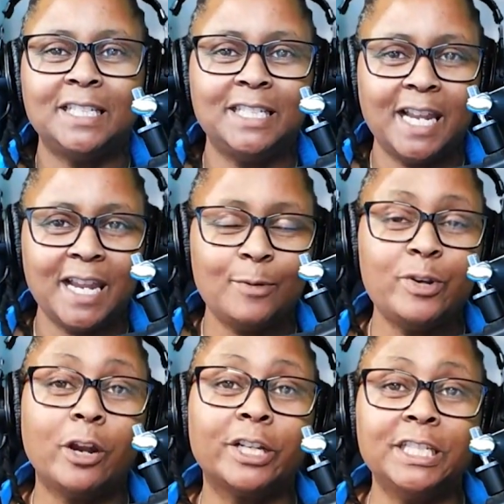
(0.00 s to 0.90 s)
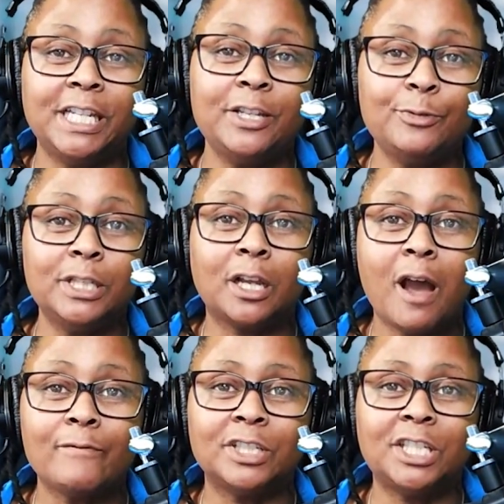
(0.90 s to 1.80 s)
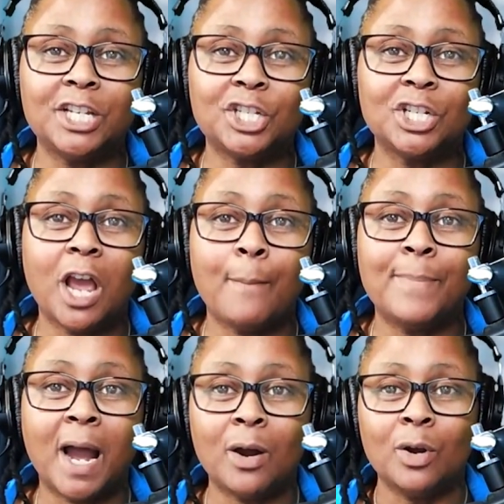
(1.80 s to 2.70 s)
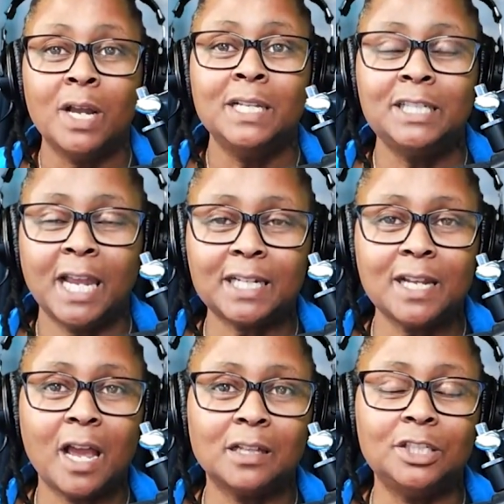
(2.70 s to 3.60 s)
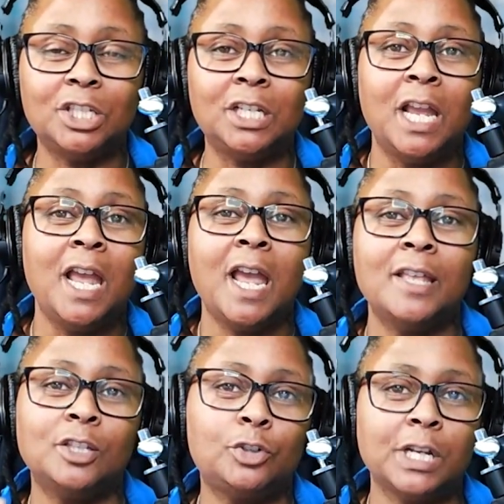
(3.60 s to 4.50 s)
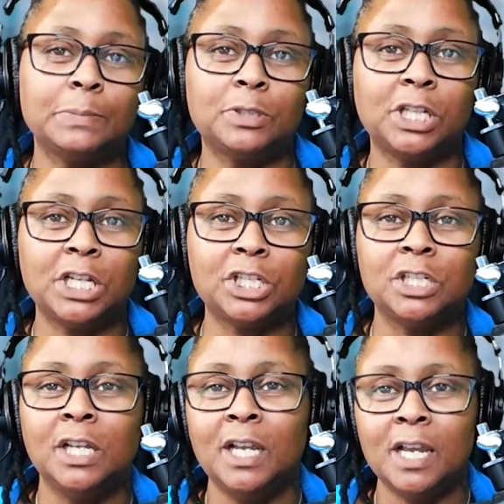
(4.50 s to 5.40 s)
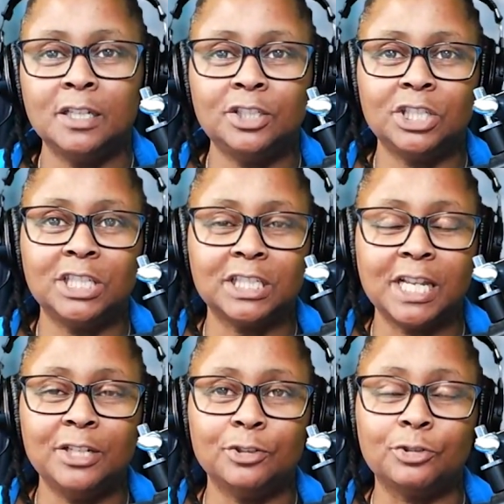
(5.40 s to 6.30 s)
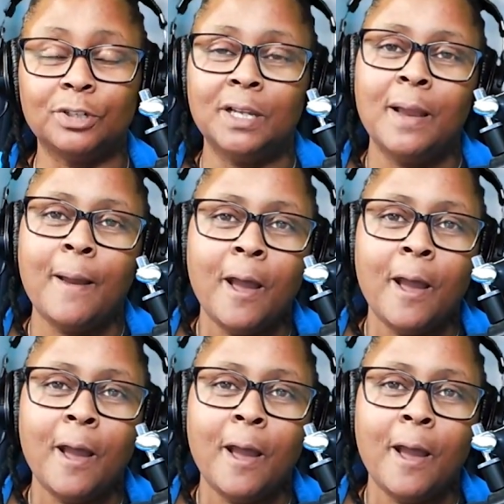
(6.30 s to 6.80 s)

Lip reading: And today we are continuing the conversation about technology and the transportation and logistics industry.